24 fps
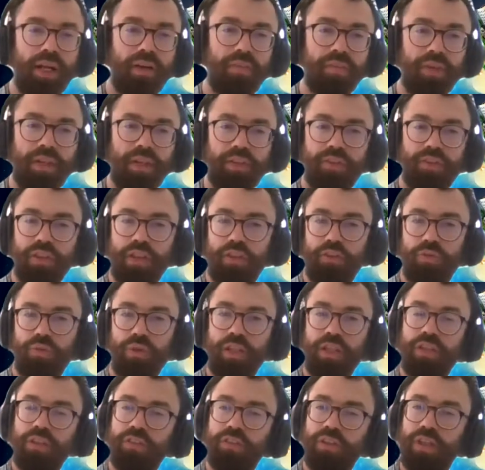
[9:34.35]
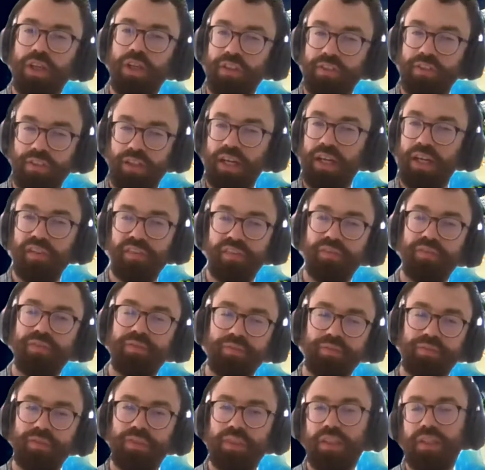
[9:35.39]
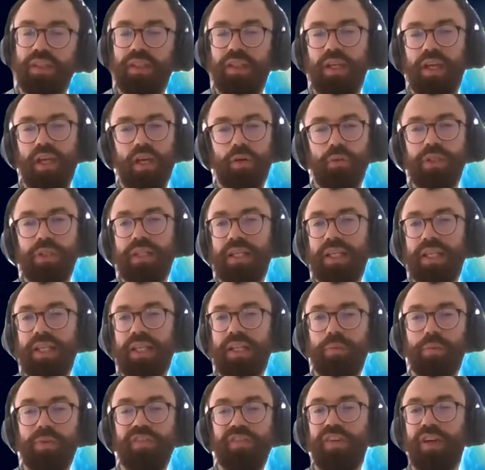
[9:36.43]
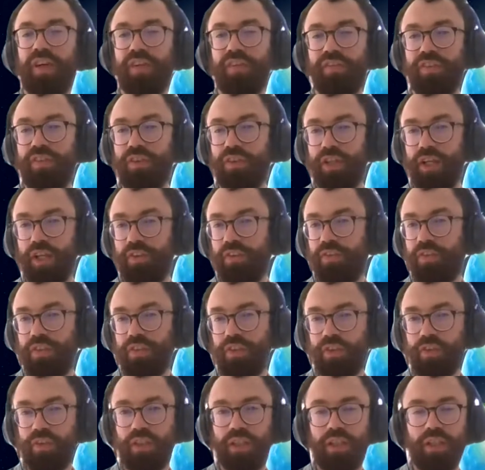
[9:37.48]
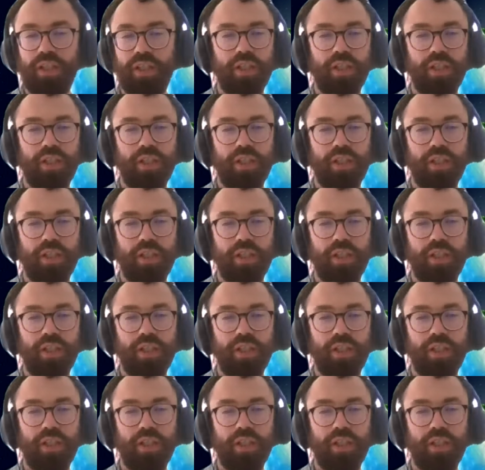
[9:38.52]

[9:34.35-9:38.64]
It's really just a nice to have. We think it'll be fun for you guys to do.